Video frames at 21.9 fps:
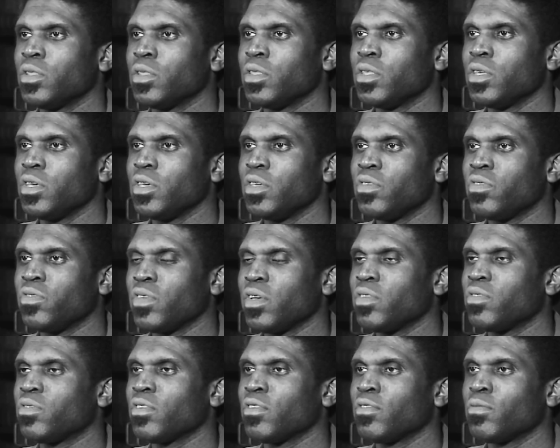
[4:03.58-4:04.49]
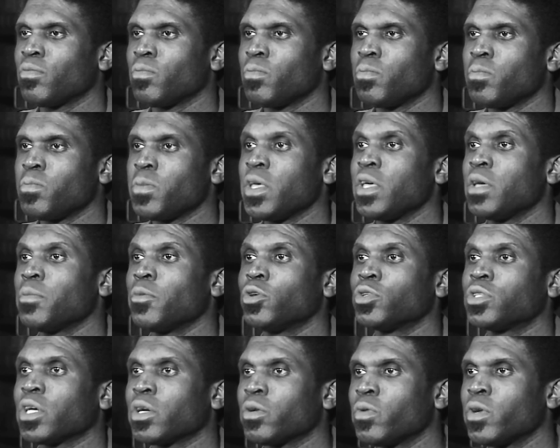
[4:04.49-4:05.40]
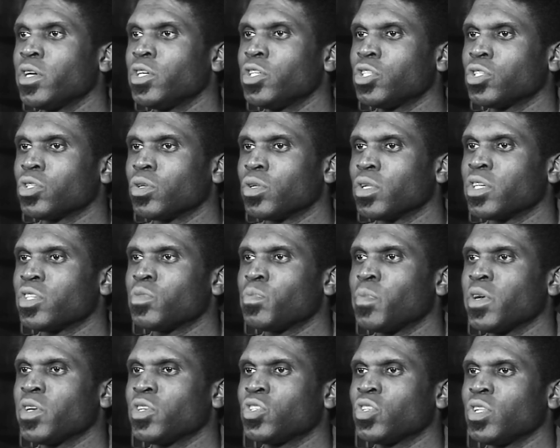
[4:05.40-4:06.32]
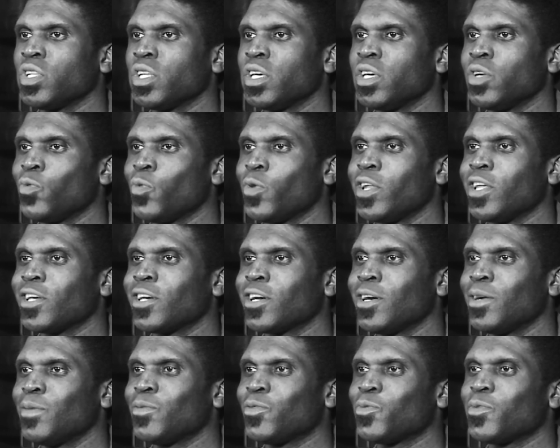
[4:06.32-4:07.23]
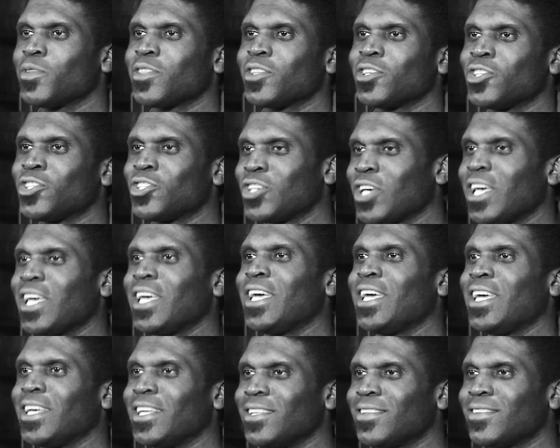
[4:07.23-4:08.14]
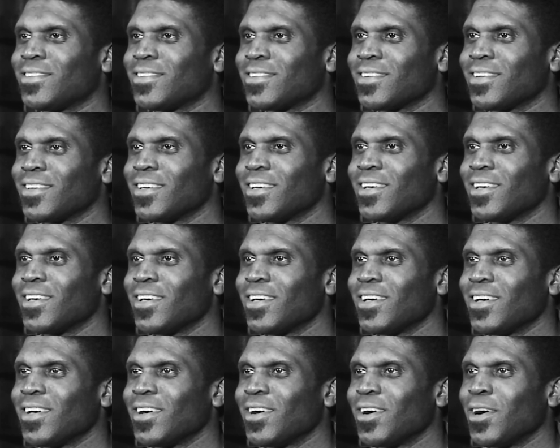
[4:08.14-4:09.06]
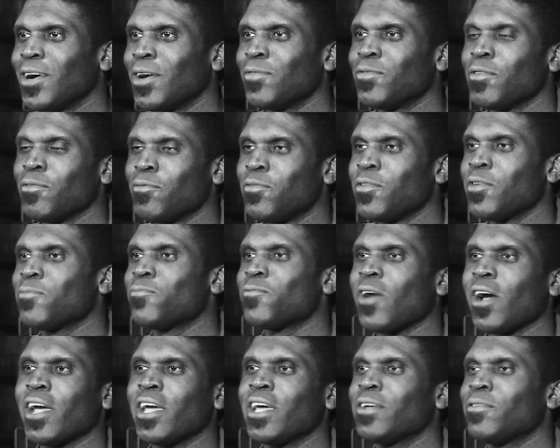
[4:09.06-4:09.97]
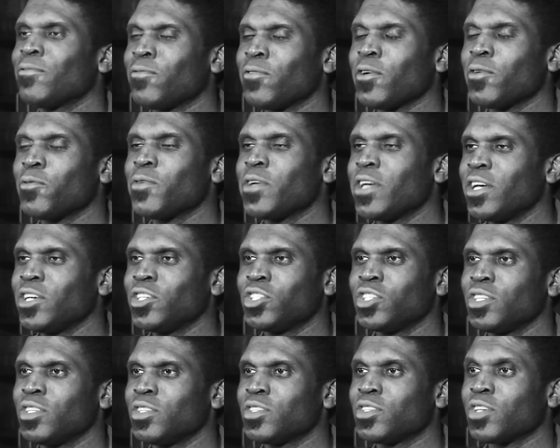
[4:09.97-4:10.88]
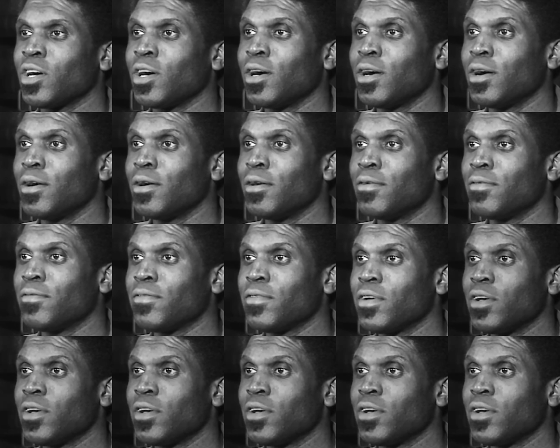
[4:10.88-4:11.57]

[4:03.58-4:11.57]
the sense of being multiracial, especially when it comes with the shades of the variations of